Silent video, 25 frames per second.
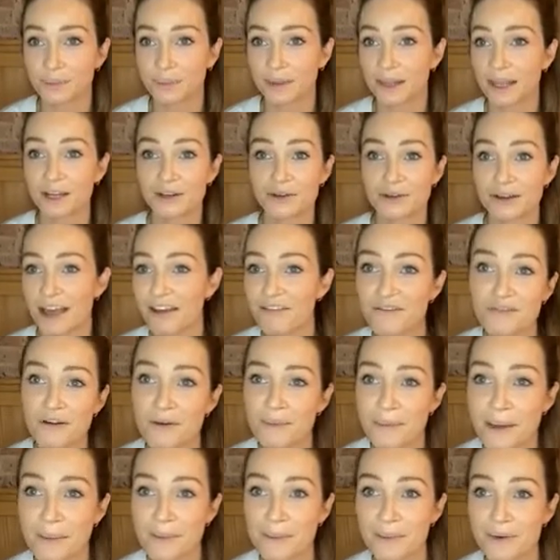and you never
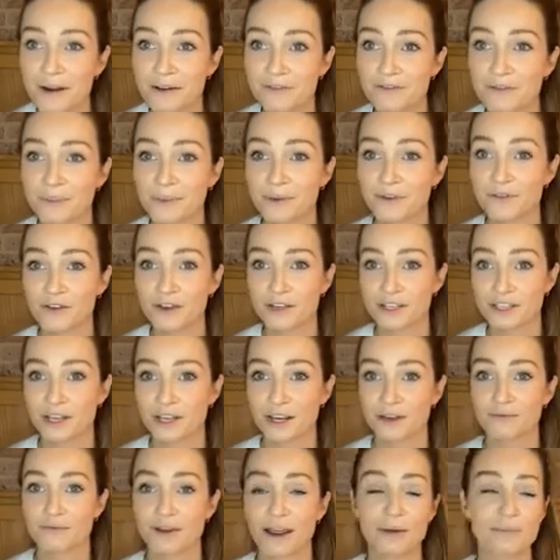remember it from the first
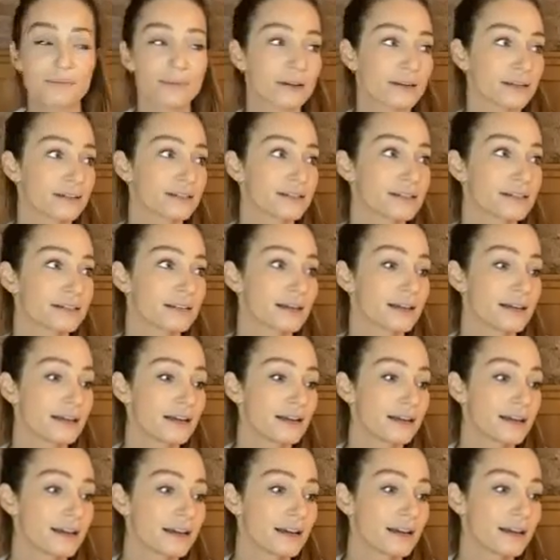time around because
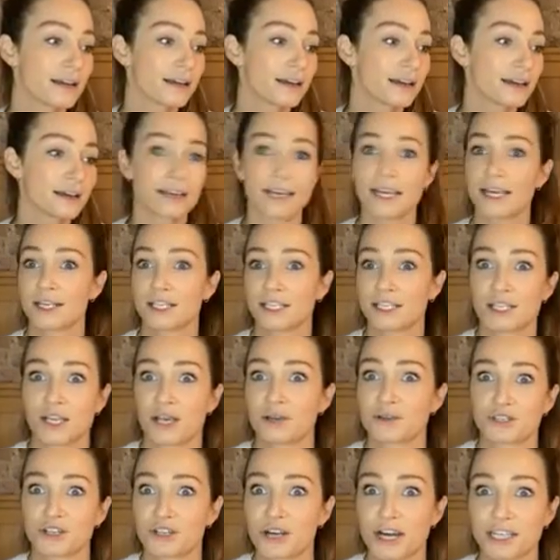it's
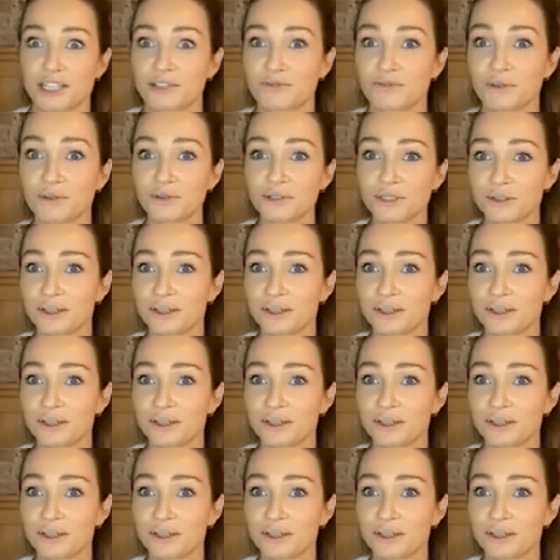so stressful.